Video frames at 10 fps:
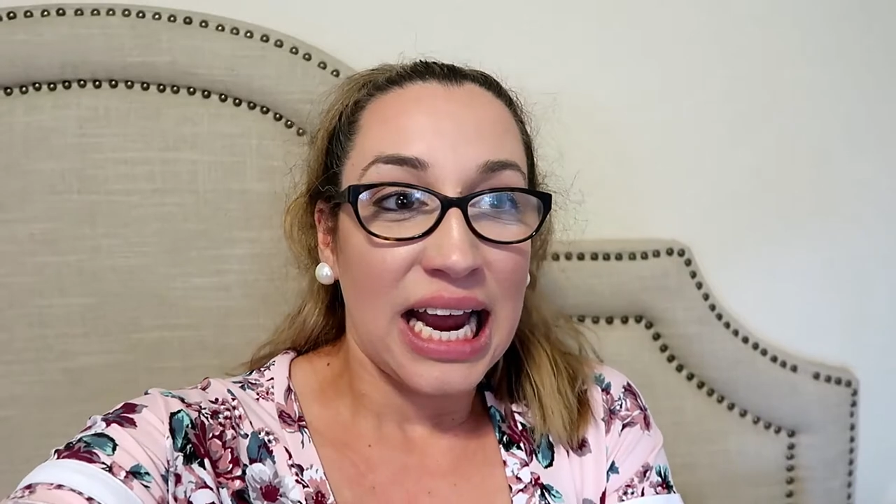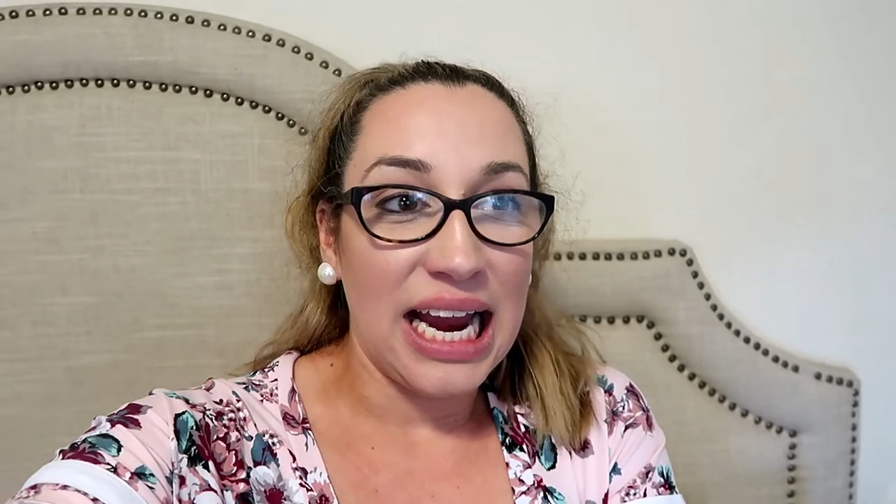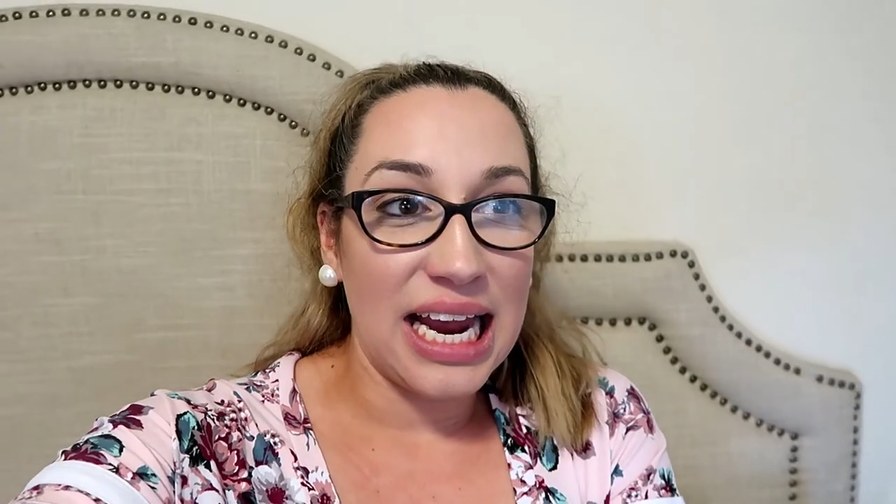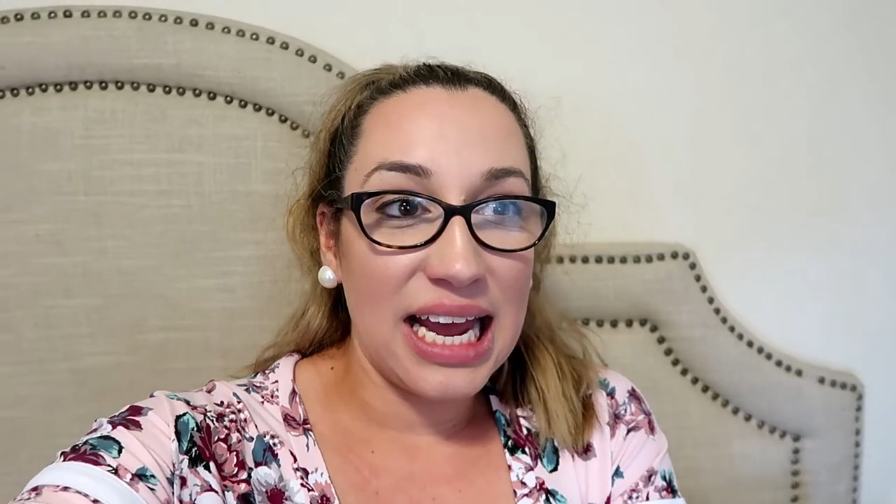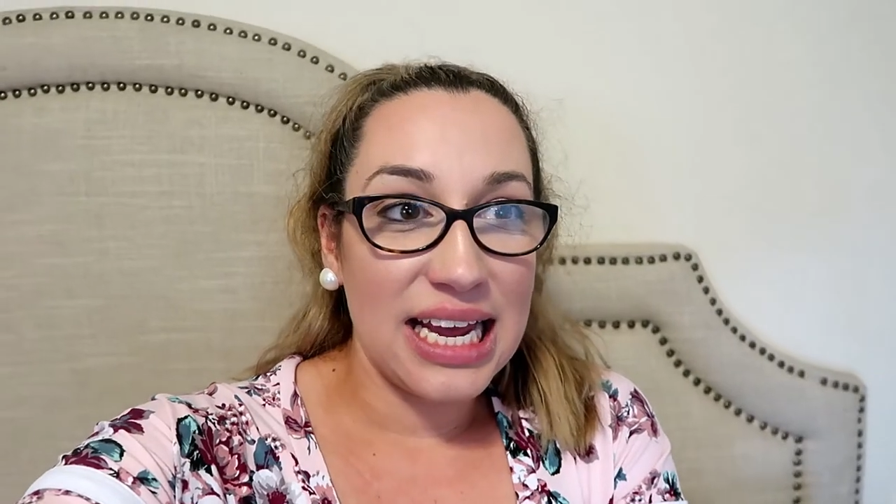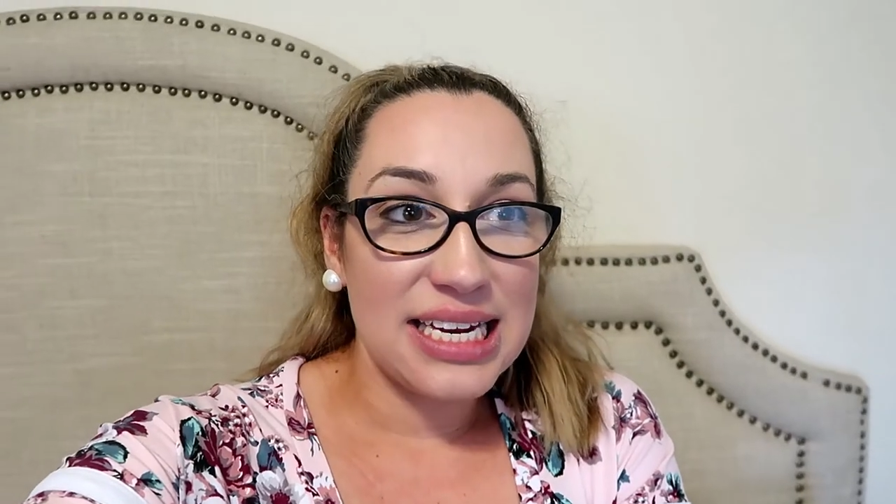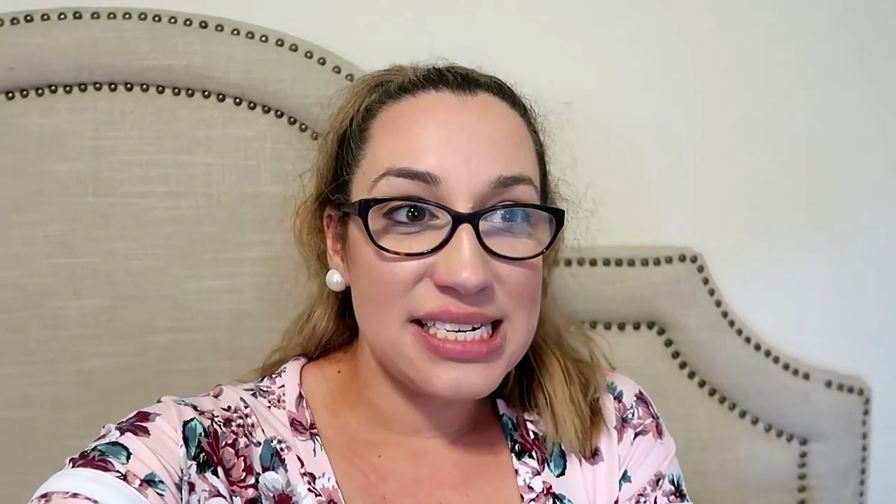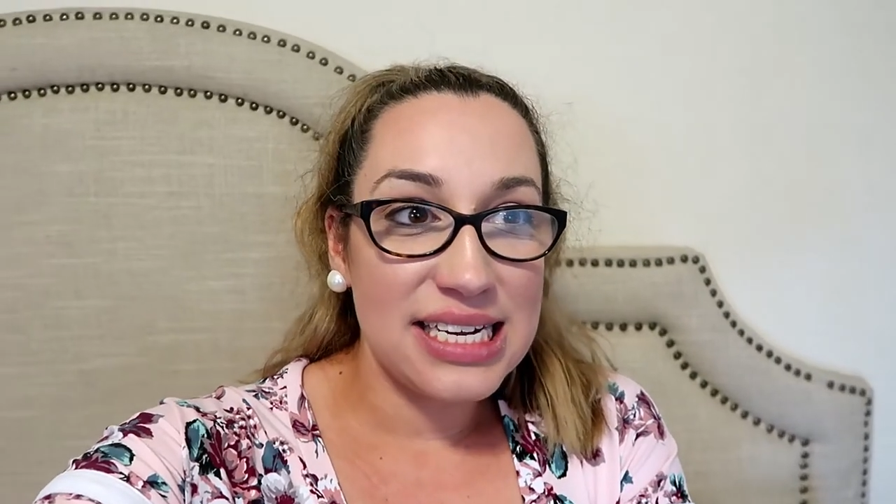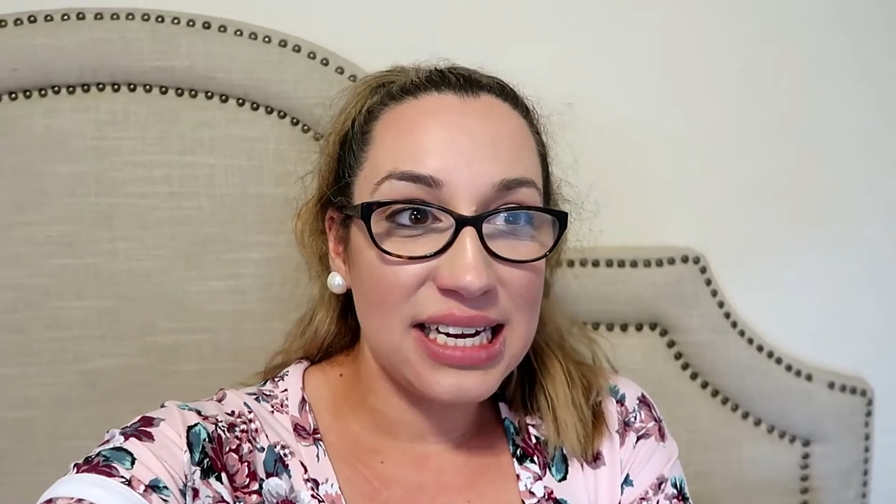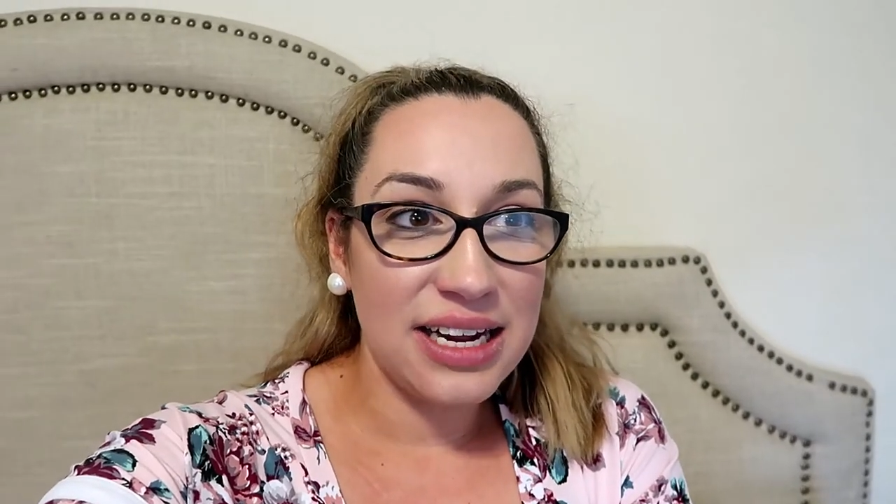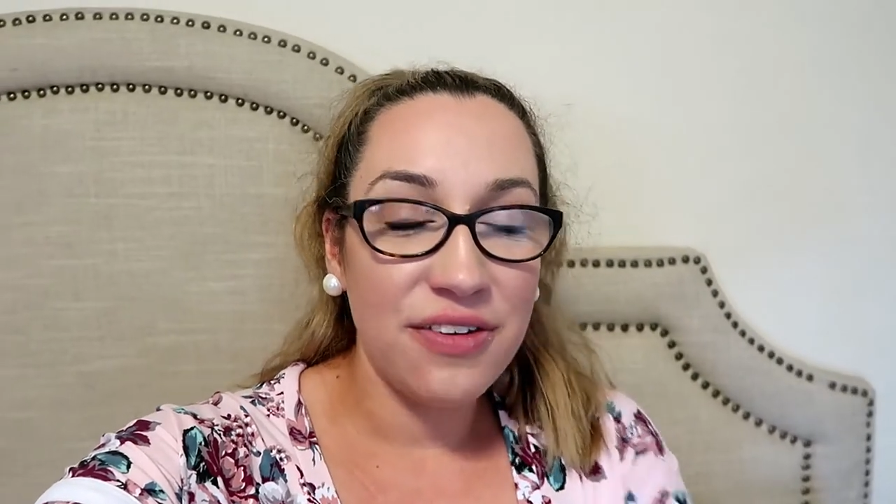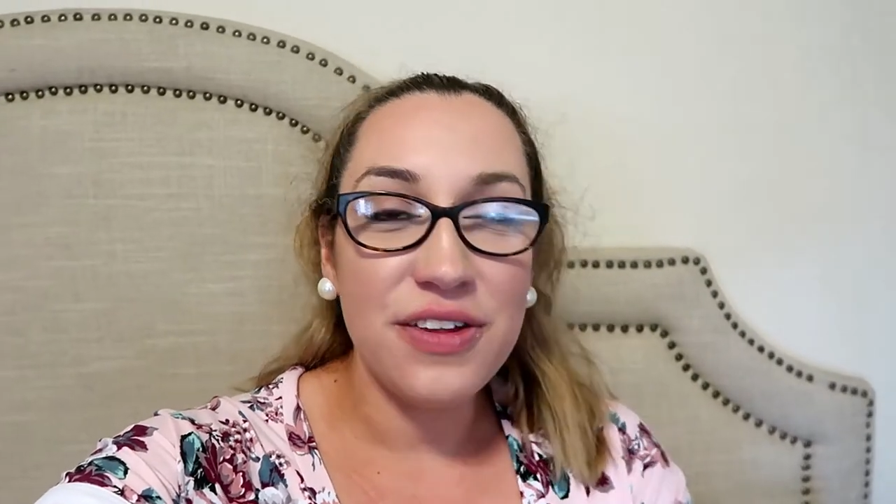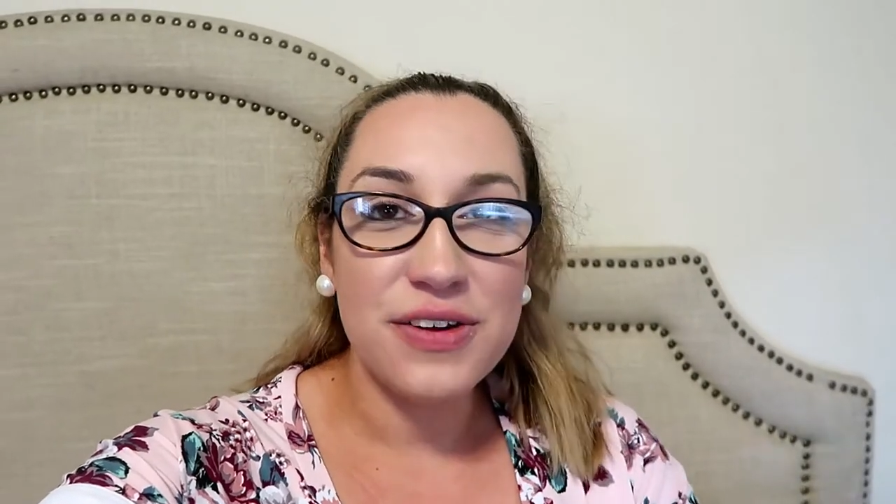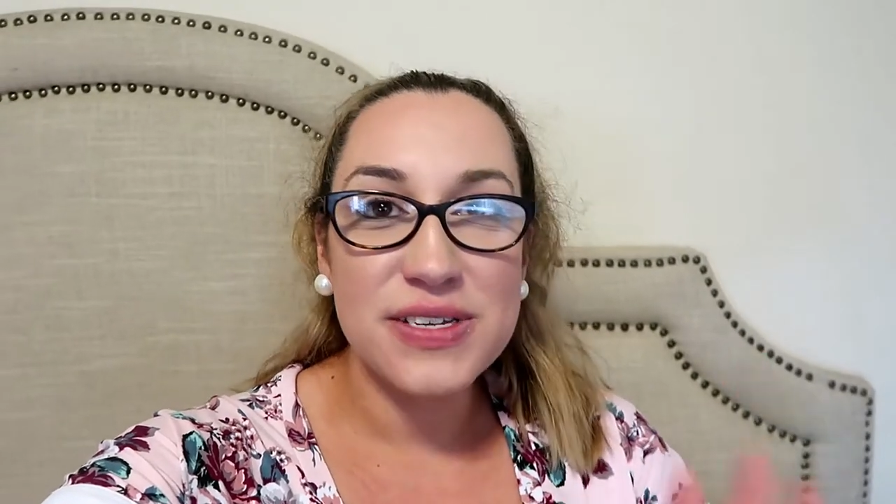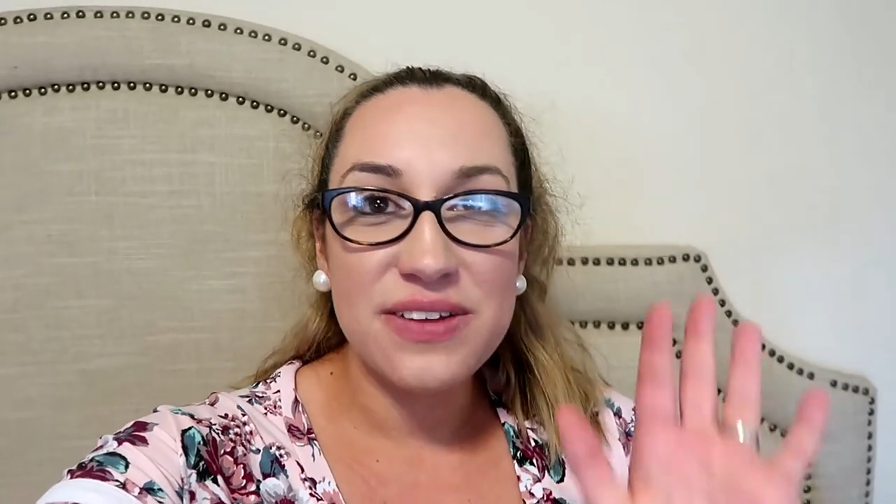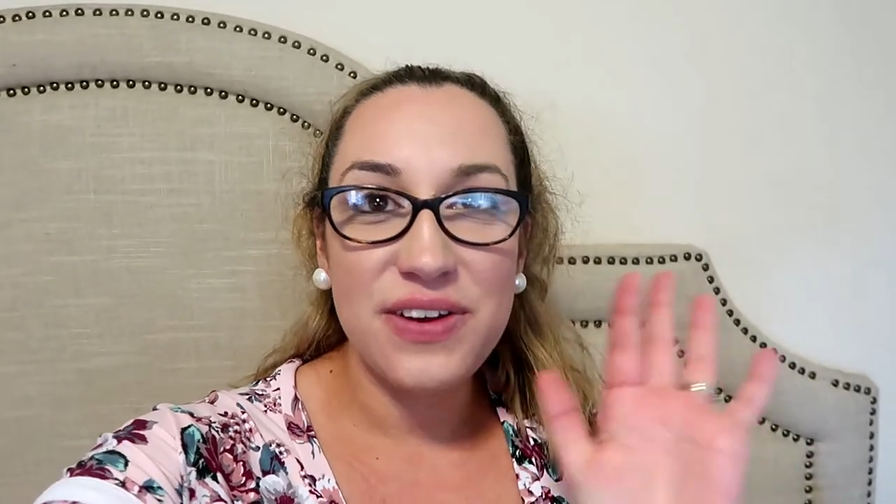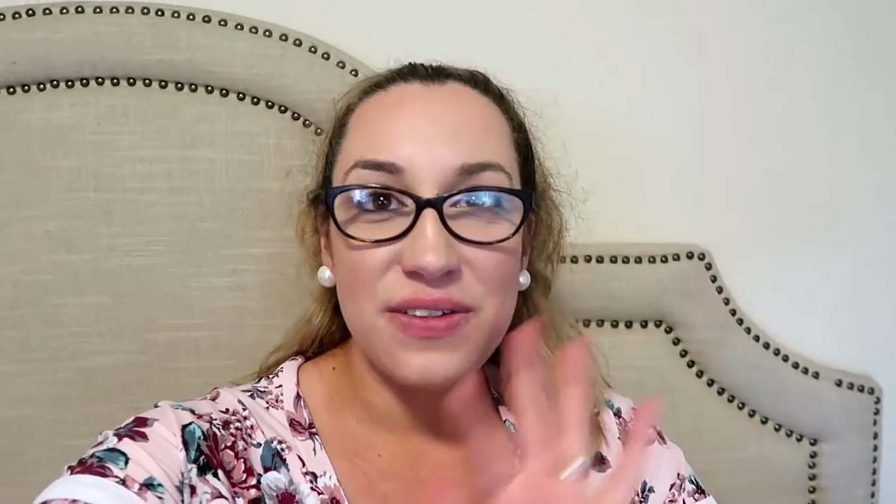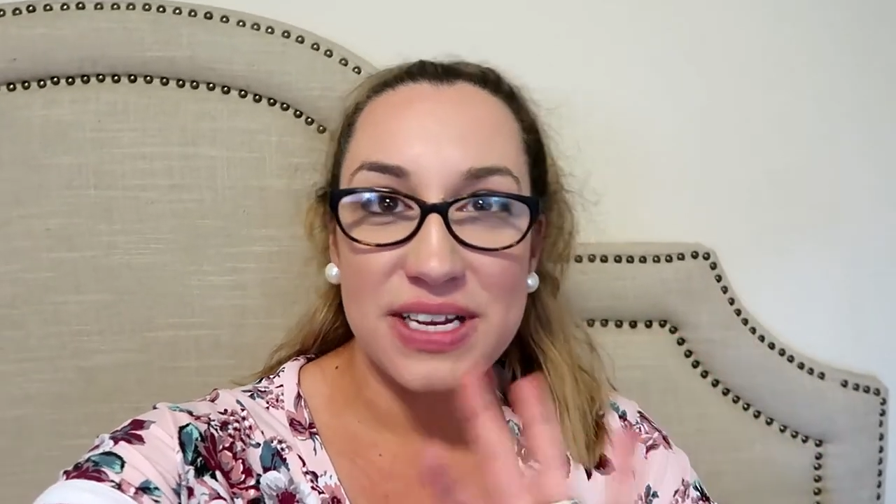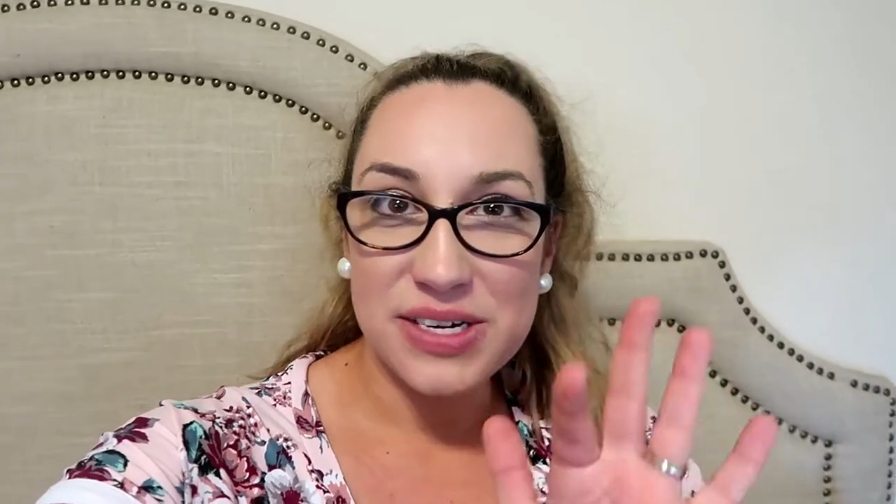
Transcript: And for those of you that